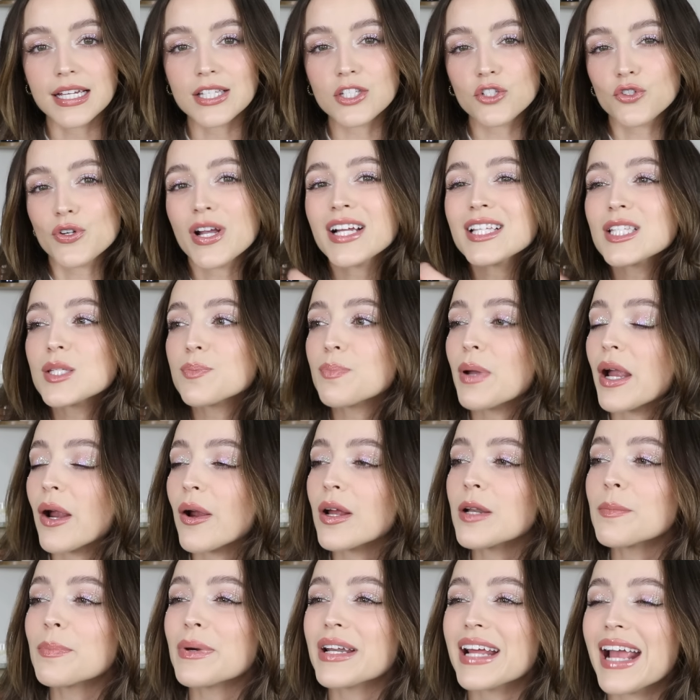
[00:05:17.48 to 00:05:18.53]
It's
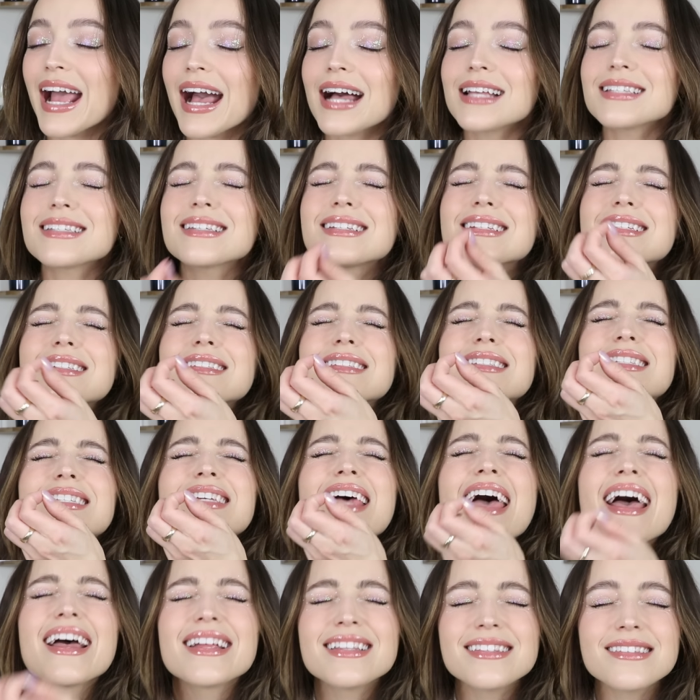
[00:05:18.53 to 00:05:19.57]
transparent, but it has an
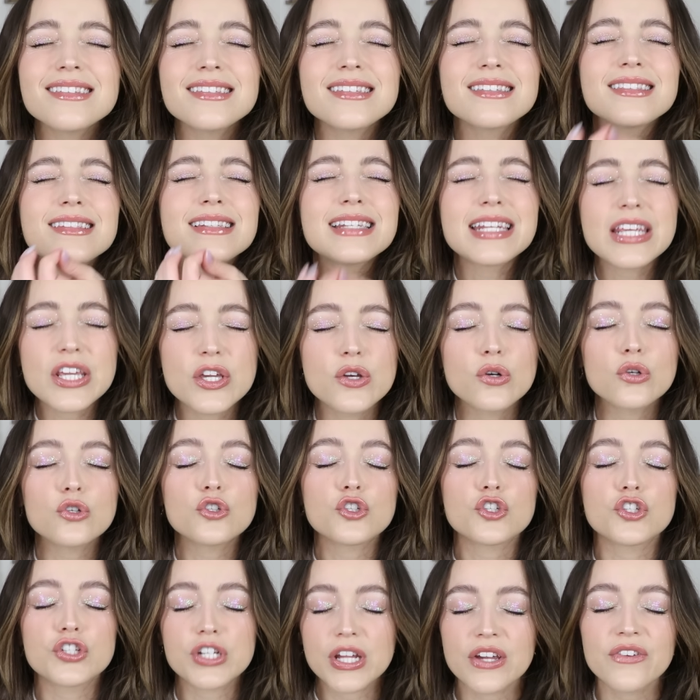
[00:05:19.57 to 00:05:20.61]
intense teal
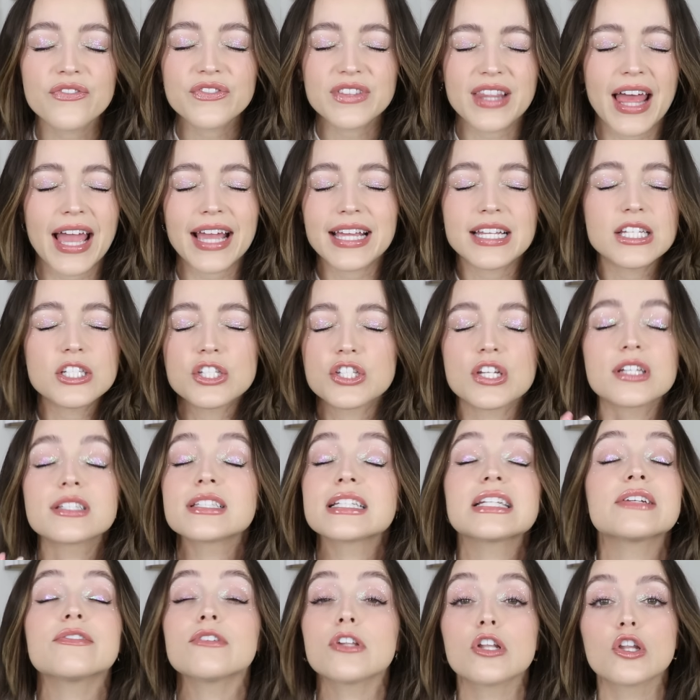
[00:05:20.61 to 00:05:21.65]
shift that
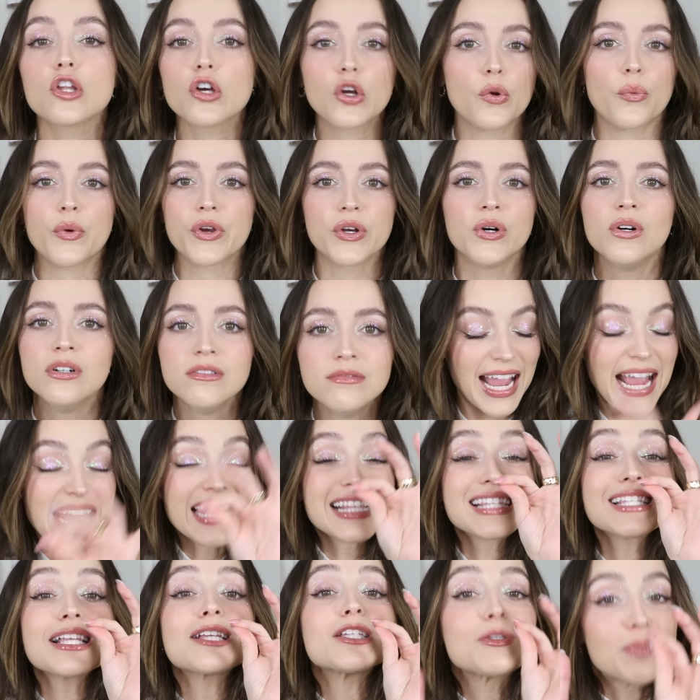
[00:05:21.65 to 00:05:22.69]
doesn't even look real.
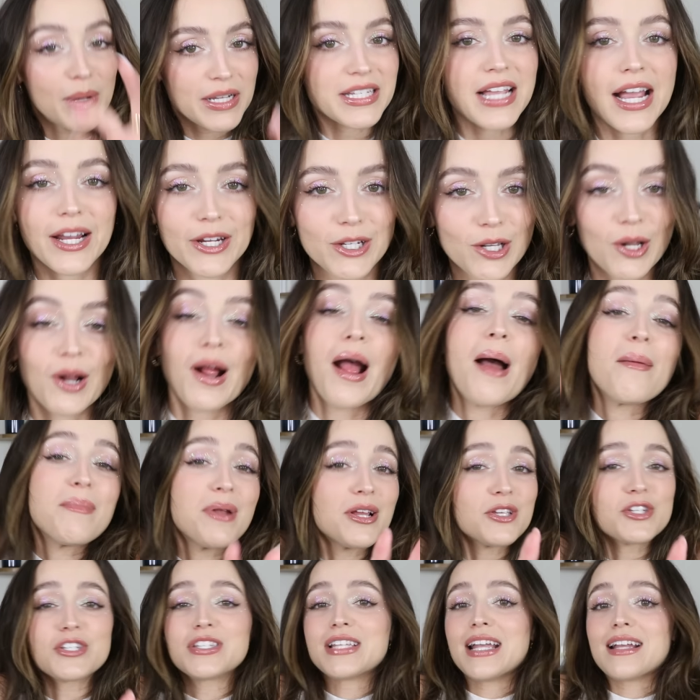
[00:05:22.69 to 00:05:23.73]
It's spectacular. I'm
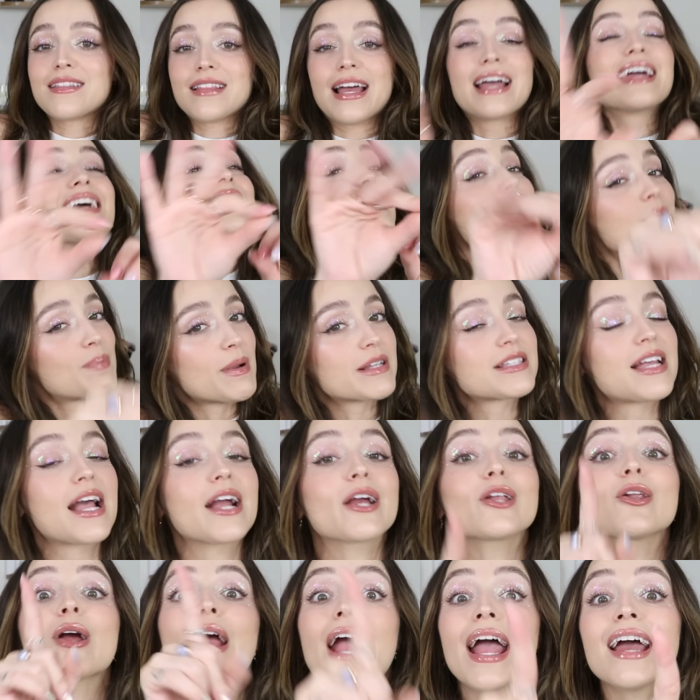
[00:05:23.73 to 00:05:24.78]
not just saying that. It is
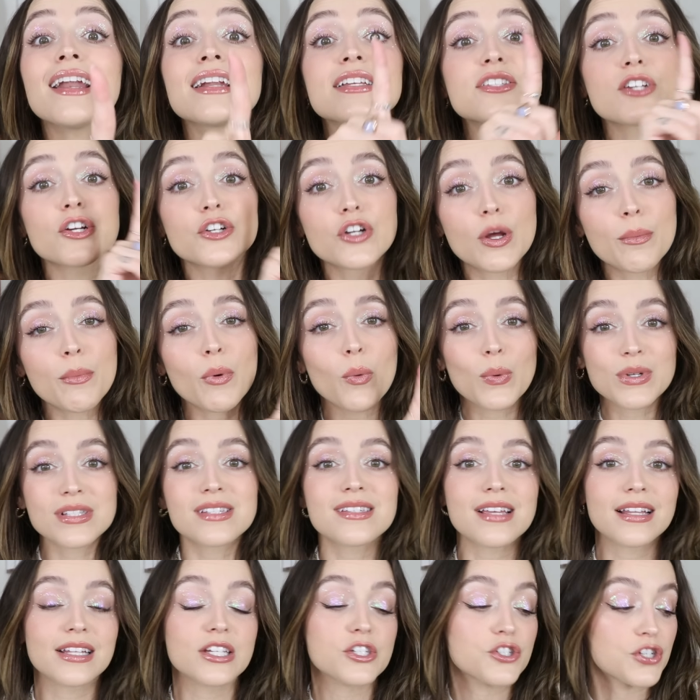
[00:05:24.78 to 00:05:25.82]
spectacular, and it's our number one
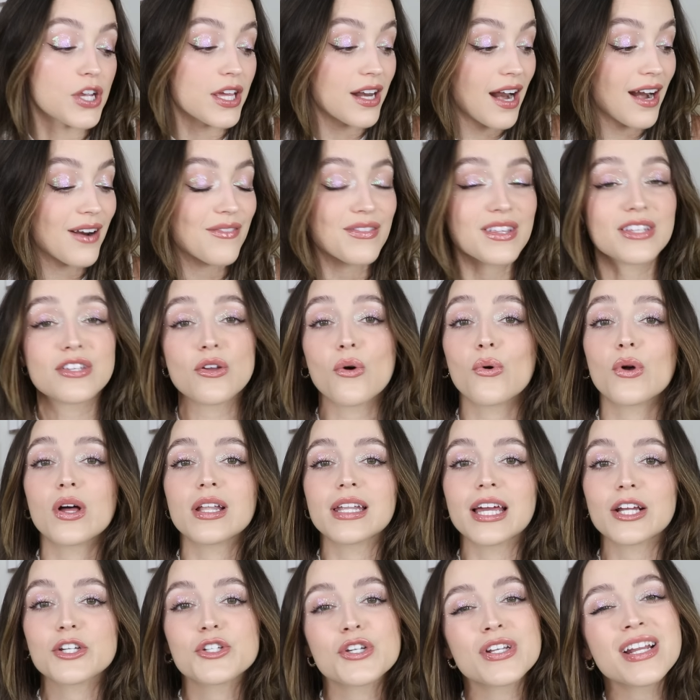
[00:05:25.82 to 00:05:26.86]
selling shade out of this whole
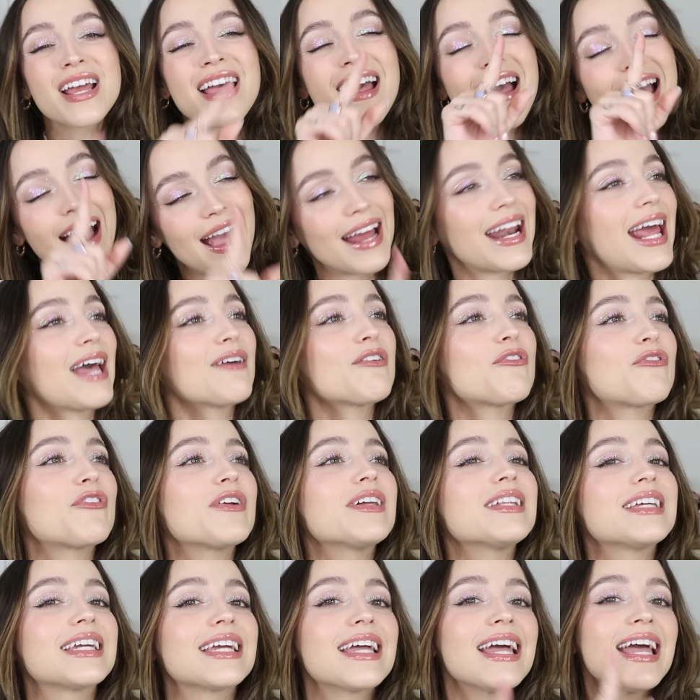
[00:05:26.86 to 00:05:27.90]
collection, and I have a
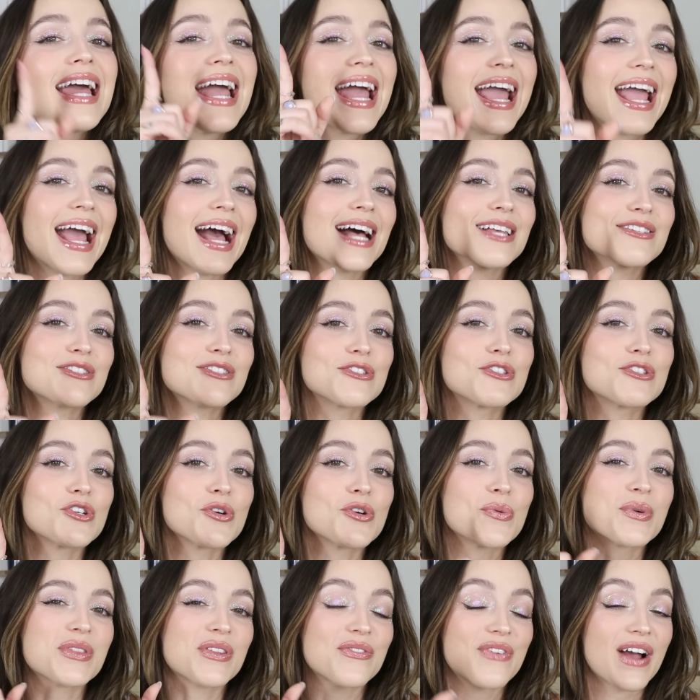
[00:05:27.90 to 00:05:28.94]
feeling it has to
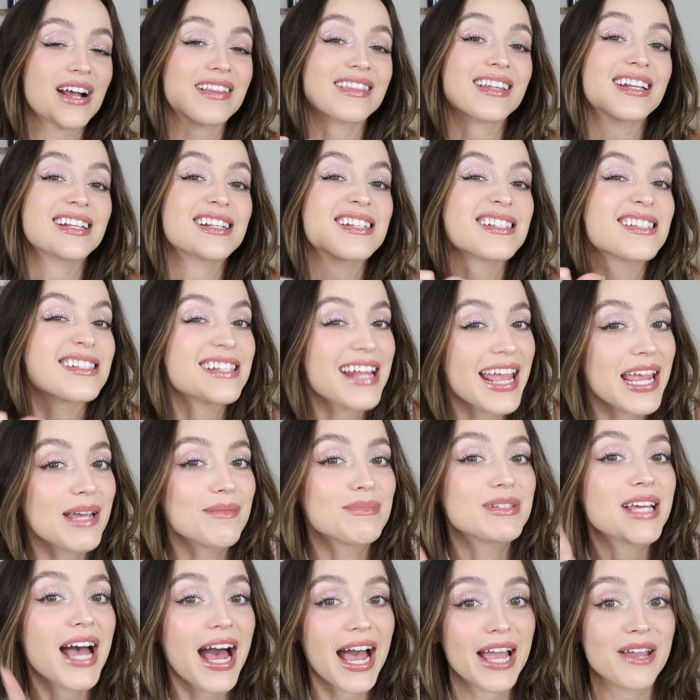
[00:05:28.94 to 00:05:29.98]
do with the fact that it is
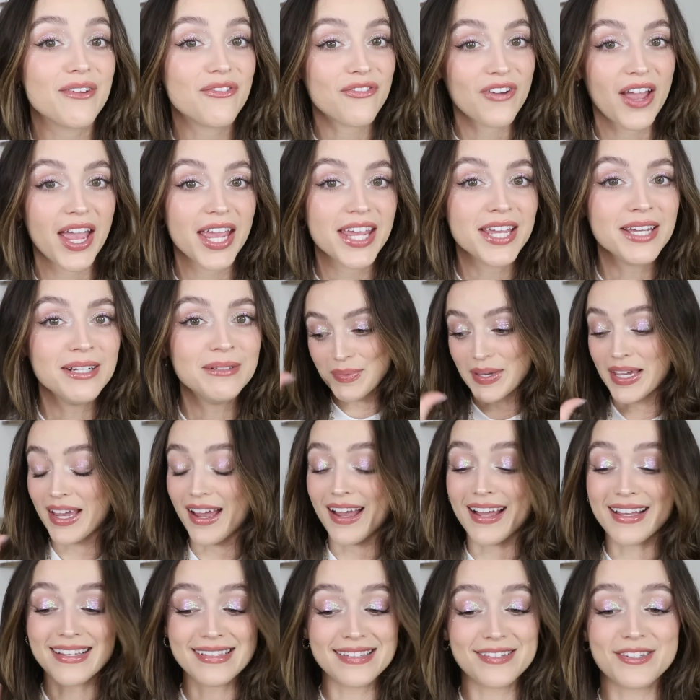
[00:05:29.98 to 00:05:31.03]
named High Fae
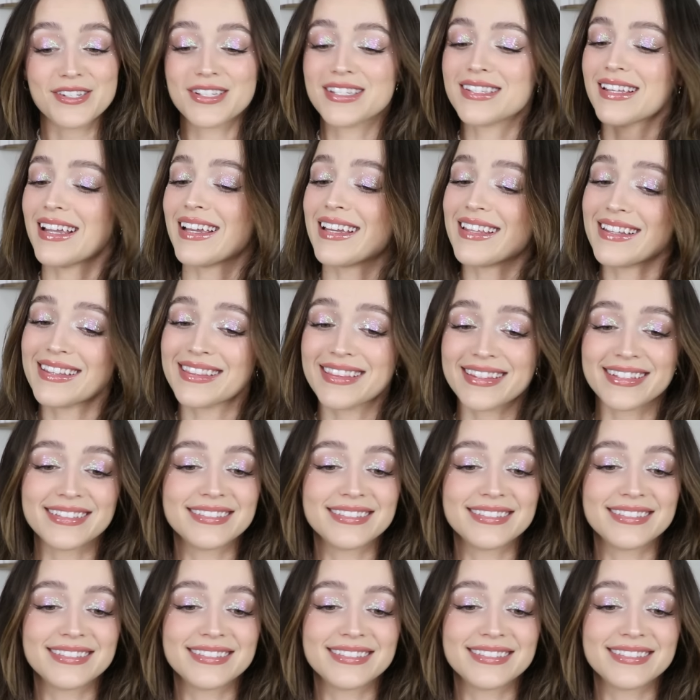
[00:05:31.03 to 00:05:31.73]
because just like